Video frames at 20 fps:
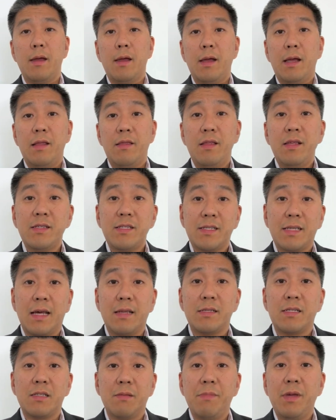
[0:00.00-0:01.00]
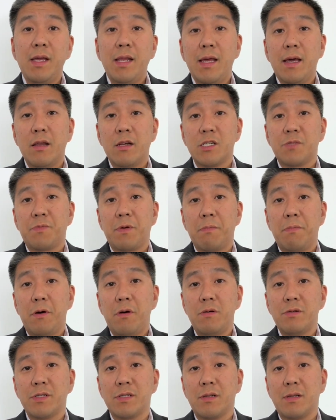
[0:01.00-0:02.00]
In this sense, the mediator's
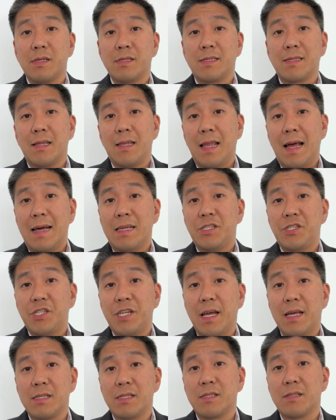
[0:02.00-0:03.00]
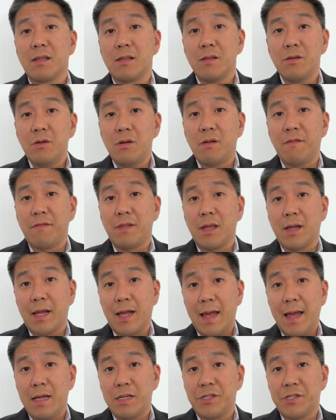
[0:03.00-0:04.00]
proposal is the last chance saloon of
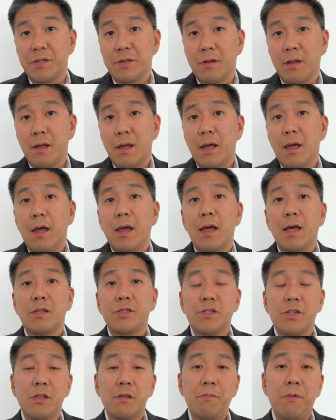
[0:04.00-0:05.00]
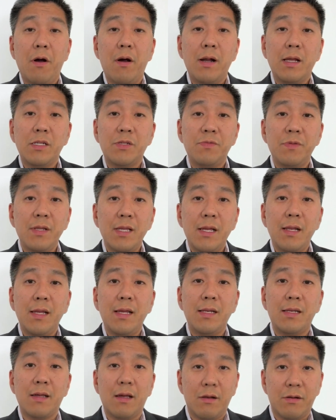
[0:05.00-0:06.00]
litigation, and so the parties really
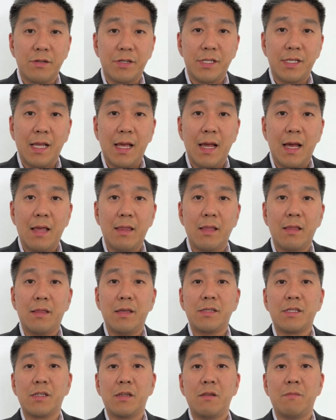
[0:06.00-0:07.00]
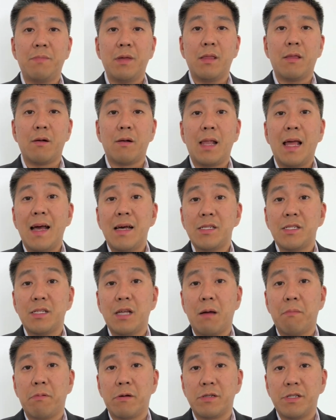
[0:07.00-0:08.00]
need to understand that this could be their last
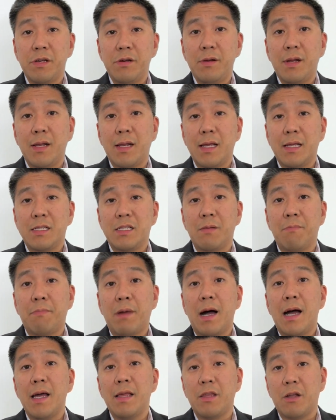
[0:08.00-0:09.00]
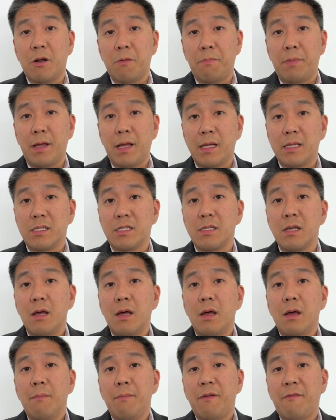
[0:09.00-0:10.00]
opportunity to buy their piece
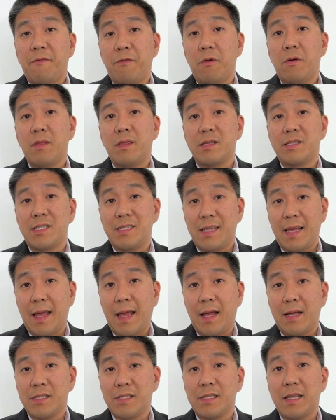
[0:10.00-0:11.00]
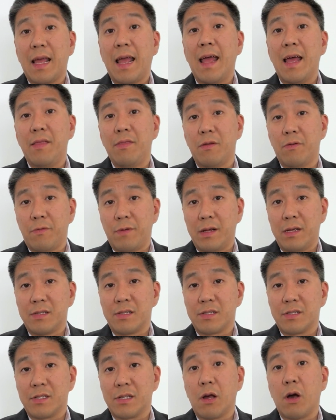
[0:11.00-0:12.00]
before the stakes and the
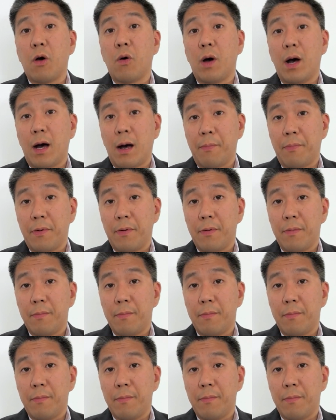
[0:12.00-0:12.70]
risks go up.